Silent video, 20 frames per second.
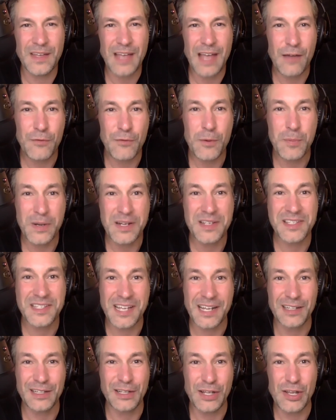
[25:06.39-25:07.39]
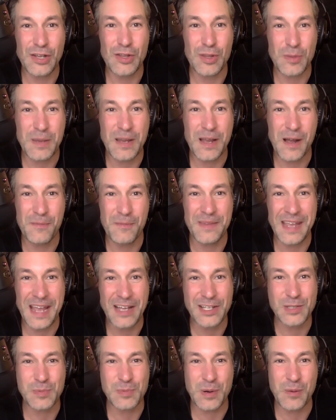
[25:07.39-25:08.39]
Everybody's telling you to become the
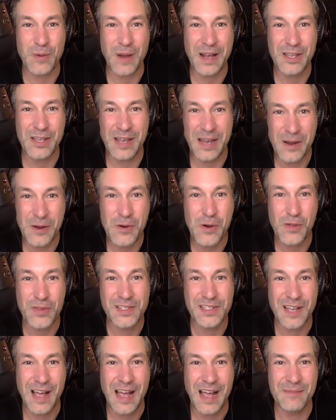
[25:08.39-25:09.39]
expert, right? You hear it all the time.